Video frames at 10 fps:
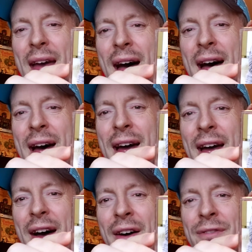
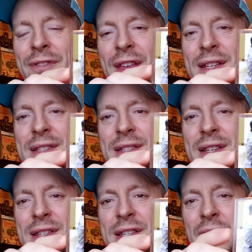of
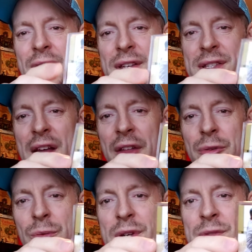this series. Now,
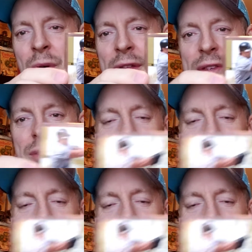the reason why this